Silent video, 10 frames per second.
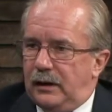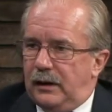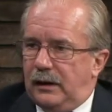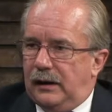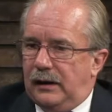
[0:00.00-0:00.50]

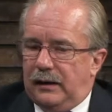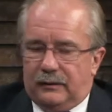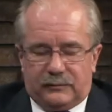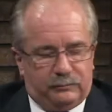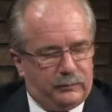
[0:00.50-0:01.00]
Uh,
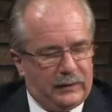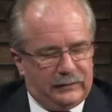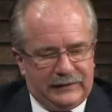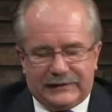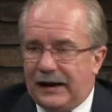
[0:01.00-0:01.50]

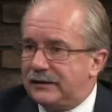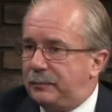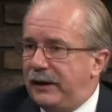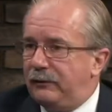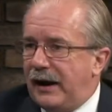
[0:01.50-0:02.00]
these guys I
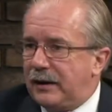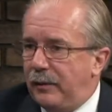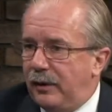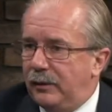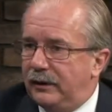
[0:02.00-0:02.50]
played
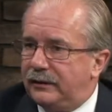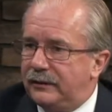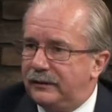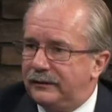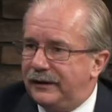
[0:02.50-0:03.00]
racquetball with.
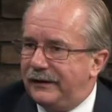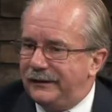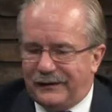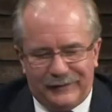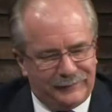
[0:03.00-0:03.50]
Oh, really?
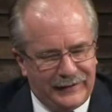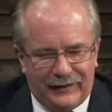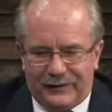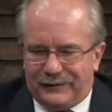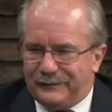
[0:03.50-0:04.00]
They, they,
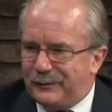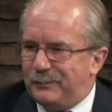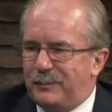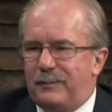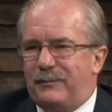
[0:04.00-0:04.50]
yeah, they
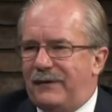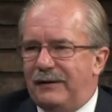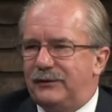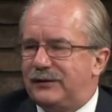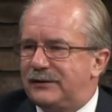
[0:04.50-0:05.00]

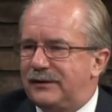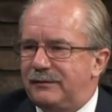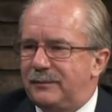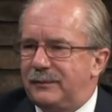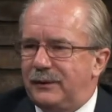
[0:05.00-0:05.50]
five or six of
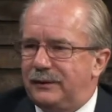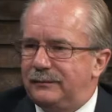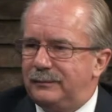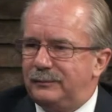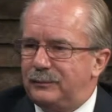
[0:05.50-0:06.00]
them are
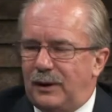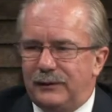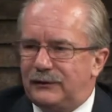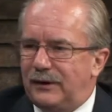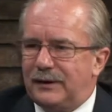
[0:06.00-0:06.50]

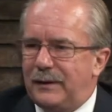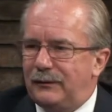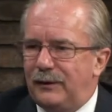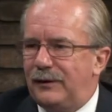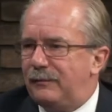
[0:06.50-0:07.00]
always talking about
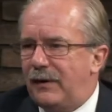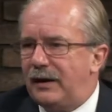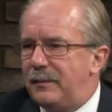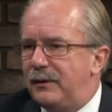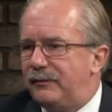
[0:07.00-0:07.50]
Rotary.
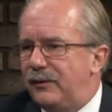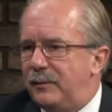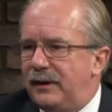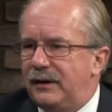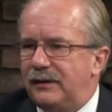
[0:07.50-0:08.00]
Invited me to a few
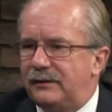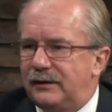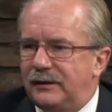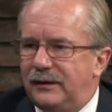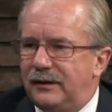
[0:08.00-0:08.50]
meetings,
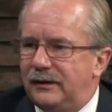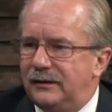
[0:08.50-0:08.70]
and uh,